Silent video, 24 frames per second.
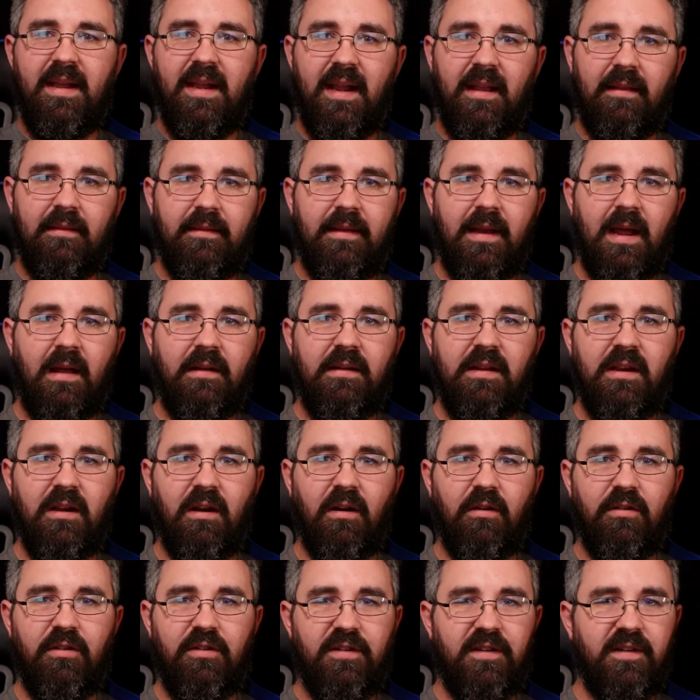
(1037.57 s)
It's down
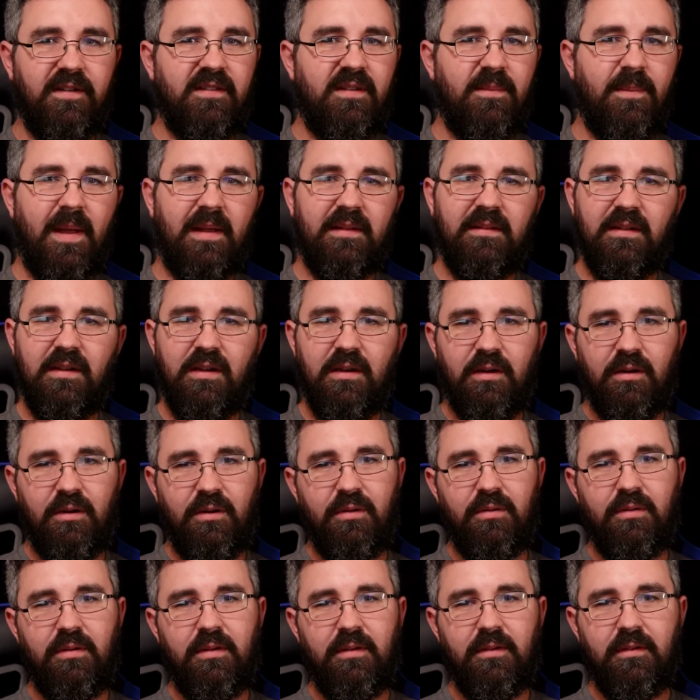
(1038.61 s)
here, just about to
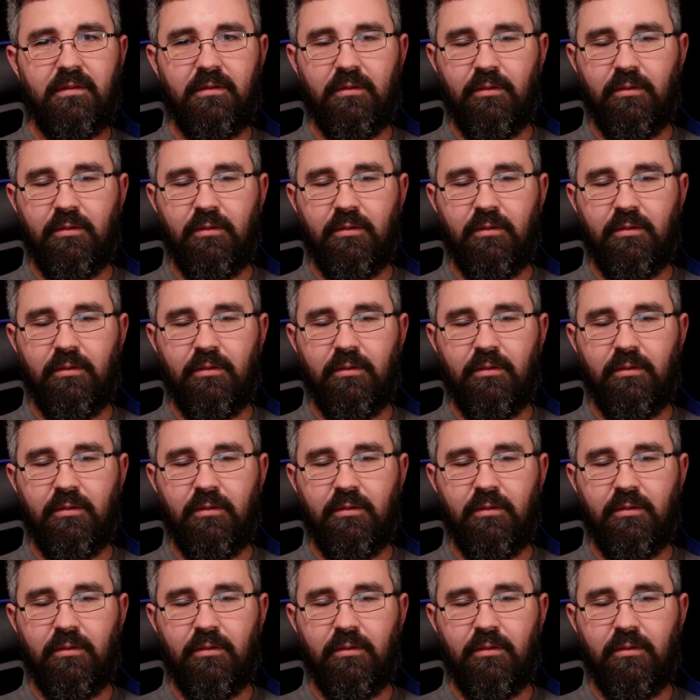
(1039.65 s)
go,